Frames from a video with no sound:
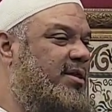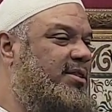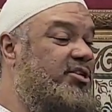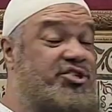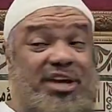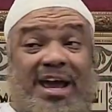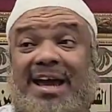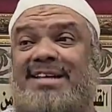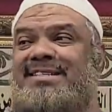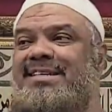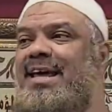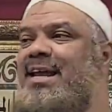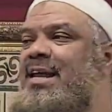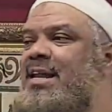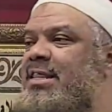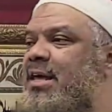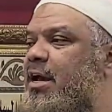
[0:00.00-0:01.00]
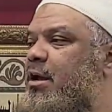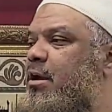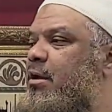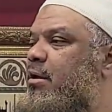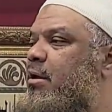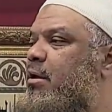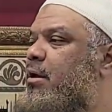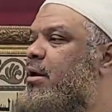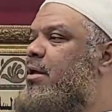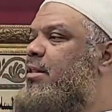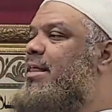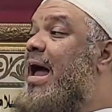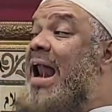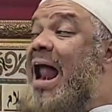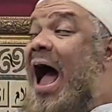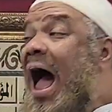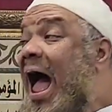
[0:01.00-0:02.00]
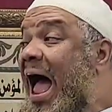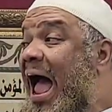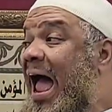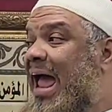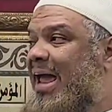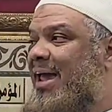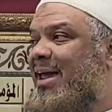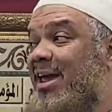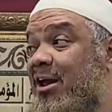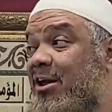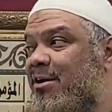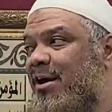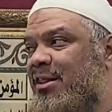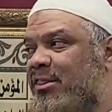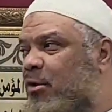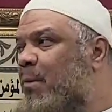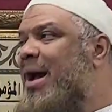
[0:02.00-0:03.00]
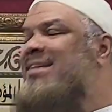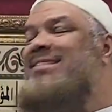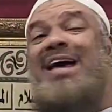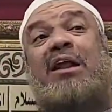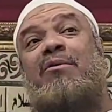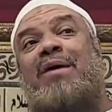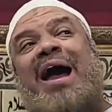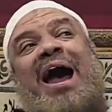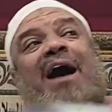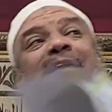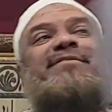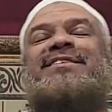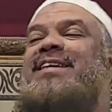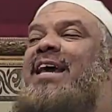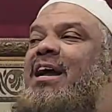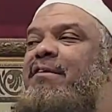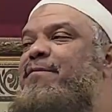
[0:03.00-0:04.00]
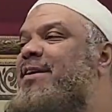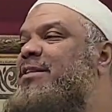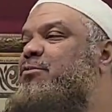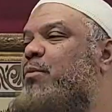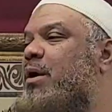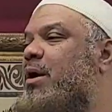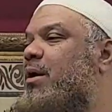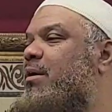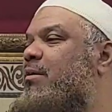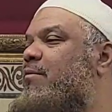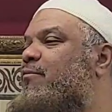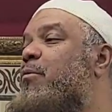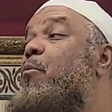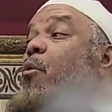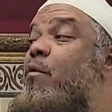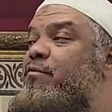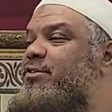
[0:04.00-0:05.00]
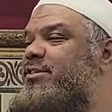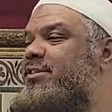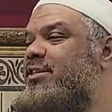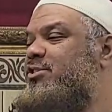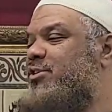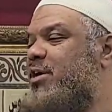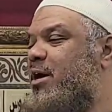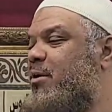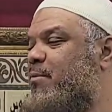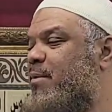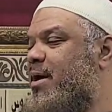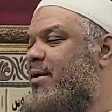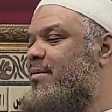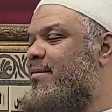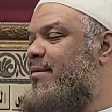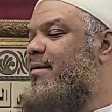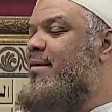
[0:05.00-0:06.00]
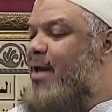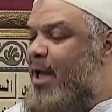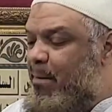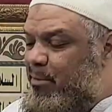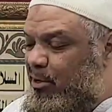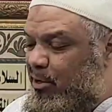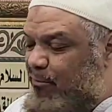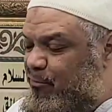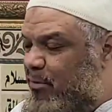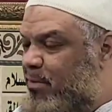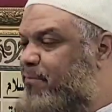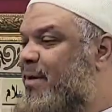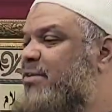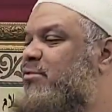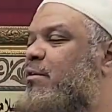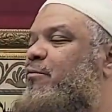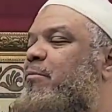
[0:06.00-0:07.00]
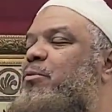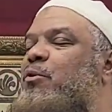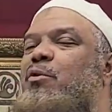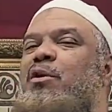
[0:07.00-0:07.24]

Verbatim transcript: The Sheikh said in there, that I, here in the West, I don't have to take a fatwa from overseas, ya I'm going to look for the fatwa from the